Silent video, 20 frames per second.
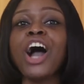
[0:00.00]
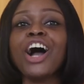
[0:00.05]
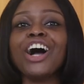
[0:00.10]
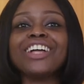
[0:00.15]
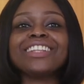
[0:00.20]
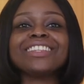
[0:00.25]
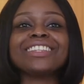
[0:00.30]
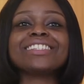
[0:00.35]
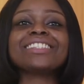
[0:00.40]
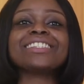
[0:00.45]

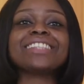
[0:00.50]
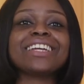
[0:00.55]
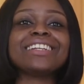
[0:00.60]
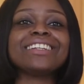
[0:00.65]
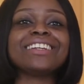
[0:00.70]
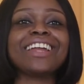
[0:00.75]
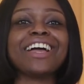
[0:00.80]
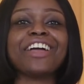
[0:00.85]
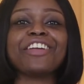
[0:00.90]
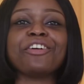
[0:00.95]

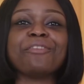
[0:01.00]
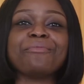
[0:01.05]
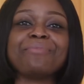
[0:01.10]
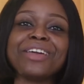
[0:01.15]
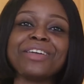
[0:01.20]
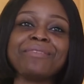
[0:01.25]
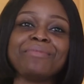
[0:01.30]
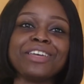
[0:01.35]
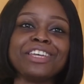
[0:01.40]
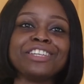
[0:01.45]
Understanding how your
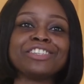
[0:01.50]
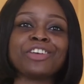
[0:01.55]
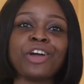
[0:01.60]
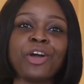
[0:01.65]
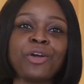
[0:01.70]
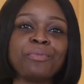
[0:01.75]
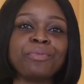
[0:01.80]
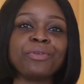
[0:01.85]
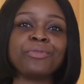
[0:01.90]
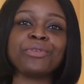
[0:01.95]
baby is
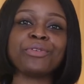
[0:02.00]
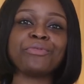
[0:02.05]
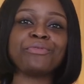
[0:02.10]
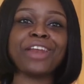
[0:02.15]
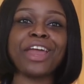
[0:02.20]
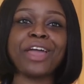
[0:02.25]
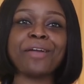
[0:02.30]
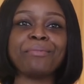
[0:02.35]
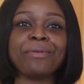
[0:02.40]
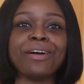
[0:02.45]
coping with
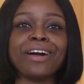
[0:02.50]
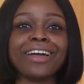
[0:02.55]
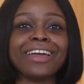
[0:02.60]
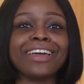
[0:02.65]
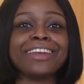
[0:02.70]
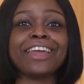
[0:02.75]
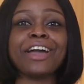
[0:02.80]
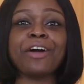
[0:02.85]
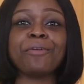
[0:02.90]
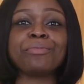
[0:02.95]
labour
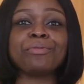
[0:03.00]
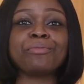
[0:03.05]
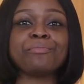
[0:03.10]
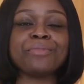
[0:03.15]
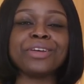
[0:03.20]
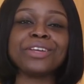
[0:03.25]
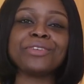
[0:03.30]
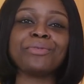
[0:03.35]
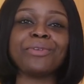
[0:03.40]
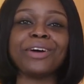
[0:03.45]
can help the
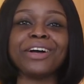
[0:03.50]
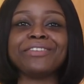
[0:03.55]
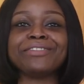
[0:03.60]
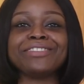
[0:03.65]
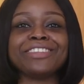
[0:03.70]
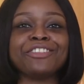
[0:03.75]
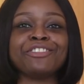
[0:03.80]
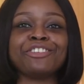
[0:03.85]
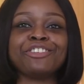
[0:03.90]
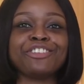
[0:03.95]

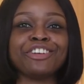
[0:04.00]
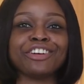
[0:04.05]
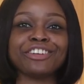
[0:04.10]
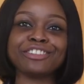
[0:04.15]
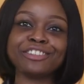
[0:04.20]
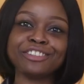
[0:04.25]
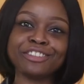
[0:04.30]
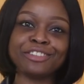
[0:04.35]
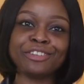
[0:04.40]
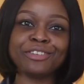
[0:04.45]
midwives and the
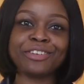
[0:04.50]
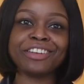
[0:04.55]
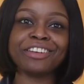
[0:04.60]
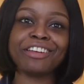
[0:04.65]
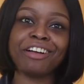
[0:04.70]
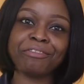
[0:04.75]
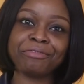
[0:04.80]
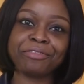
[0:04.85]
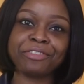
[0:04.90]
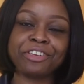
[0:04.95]
doctors looking
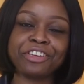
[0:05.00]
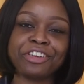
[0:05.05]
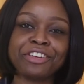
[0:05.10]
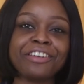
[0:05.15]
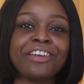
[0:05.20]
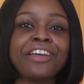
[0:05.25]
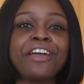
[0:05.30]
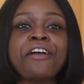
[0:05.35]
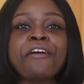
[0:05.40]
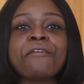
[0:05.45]
after
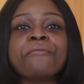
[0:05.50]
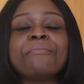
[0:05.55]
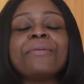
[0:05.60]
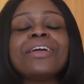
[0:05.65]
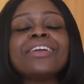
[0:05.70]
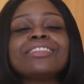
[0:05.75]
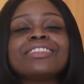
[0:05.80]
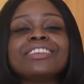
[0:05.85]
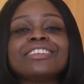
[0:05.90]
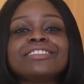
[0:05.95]
you
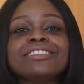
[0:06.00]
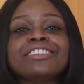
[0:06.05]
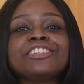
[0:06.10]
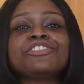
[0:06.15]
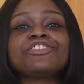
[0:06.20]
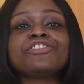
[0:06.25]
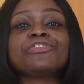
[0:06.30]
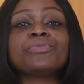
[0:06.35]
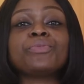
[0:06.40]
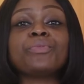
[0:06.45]
make
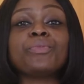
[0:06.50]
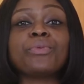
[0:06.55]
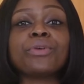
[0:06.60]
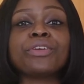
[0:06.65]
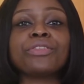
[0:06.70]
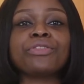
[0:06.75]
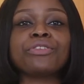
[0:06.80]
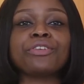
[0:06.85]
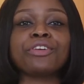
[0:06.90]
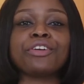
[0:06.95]
decisions
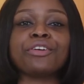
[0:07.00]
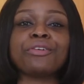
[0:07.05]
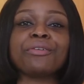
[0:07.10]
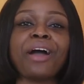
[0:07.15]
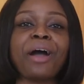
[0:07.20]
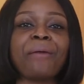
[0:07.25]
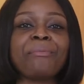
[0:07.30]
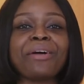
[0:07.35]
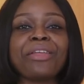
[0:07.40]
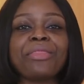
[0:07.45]
with you
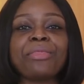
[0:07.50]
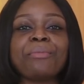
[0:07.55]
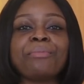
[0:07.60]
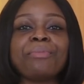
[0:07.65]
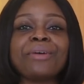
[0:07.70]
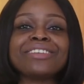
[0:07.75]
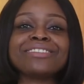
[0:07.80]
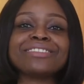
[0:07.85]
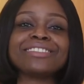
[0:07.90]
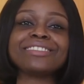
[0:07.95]
about the
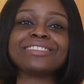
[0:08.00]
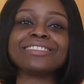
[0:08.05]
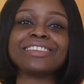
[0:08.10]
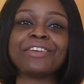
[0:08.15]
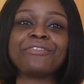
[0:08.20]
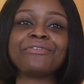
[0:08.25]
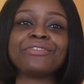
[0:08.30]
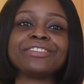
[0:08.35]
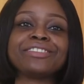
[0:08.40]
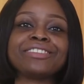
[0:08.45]
best and
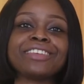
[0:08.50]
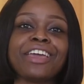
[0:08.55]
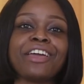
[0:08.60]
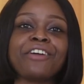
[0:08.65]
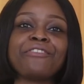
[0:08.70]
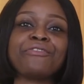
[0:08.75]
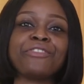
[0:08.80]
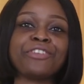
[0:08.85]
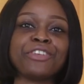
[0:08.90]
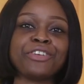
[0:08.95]
safest
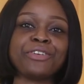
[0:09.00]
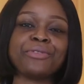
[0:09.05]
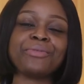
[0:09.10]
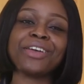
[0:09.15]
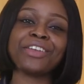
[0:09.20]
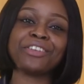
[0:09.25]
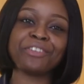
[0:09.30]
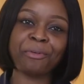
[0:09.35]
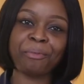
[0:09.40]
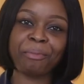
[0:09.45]
care for you
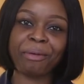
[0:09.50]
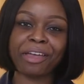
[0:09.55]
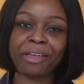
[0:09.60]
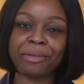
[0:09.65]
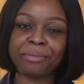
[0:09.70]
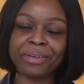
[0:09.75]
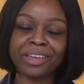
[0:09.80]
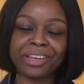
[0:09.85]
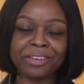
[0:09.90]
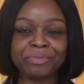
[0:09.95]
and your
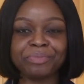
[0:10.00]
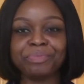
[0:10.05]
baby.